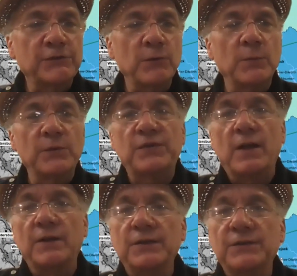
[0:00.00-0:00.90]
one was
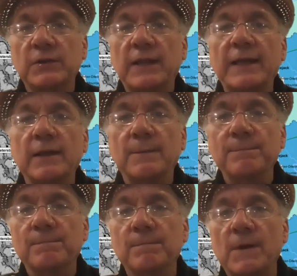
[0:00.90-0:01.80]
held in Tulalip,
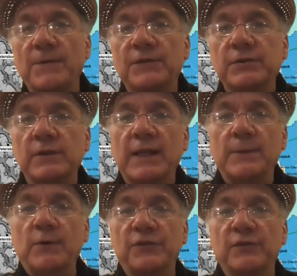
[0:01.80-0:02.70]
on the
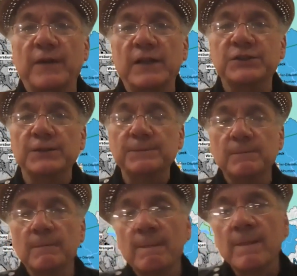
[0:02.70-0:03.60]
Tulalip Reservation,
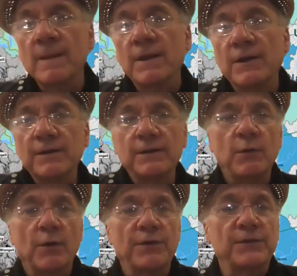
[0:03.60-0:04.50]

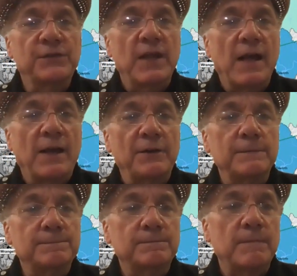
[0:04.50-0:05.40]
north of
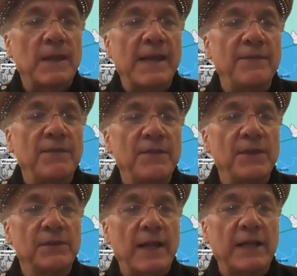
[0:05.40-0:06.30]
Seattle. And then
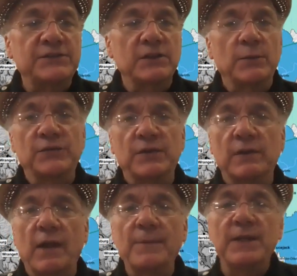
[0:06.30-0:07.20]
the last year was in
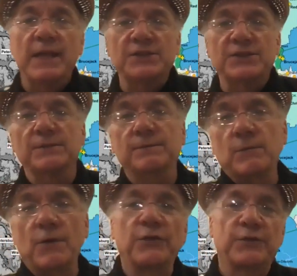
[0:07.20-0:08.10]
Lummi Nation.
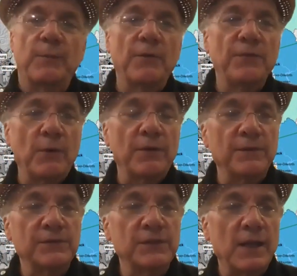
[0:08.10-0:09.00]
Well, those are both north
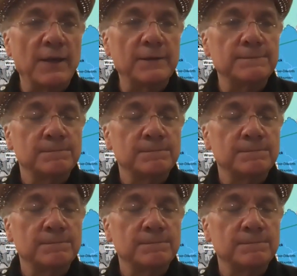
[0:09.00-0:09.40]
of Seattle.